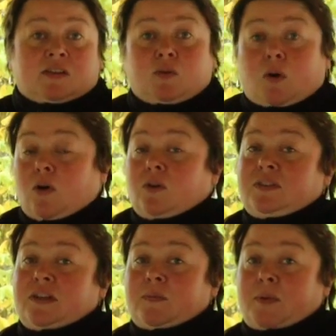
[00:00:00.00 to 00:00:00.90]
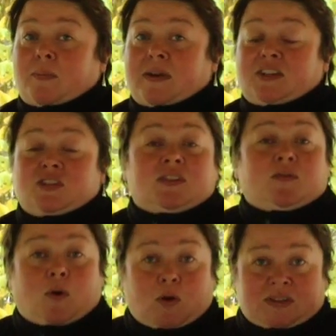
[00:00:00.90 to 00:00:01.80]
So all the different populations
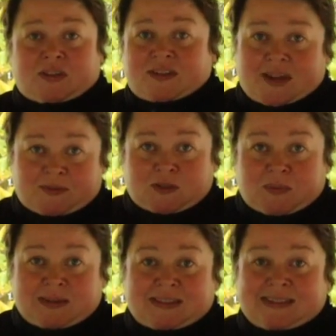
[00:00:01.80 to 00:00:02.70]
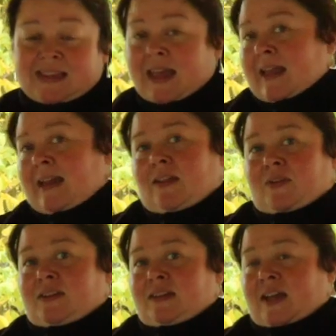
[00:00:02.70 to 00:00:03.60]
of all the different types of species
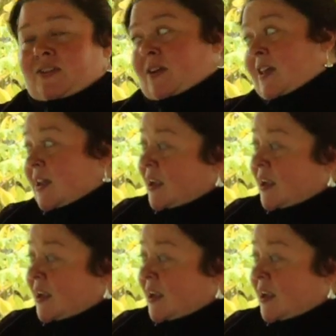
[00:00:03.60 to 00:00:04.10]
living together.